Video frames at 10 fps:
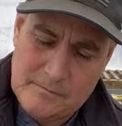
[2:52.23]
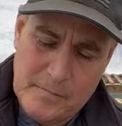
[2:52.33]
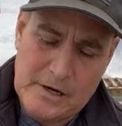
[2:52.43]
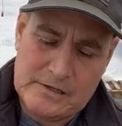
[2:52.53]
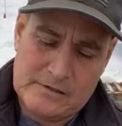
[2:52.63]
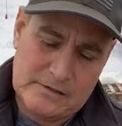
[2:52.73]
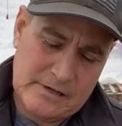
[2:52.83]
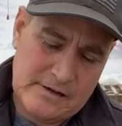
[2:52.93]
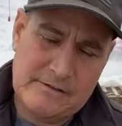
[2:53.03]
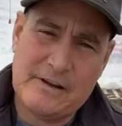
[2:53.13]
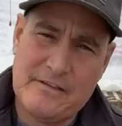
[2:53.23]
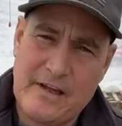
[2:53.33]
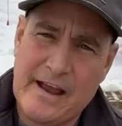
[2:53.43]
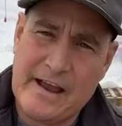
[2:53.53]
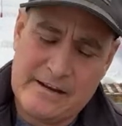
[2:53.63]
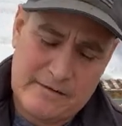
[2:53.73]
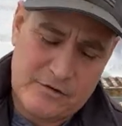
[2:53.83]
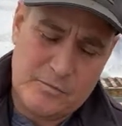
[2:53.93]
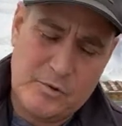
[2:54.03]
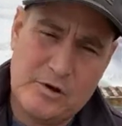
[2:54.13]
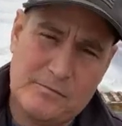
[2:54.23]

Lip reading: But even at that, if you put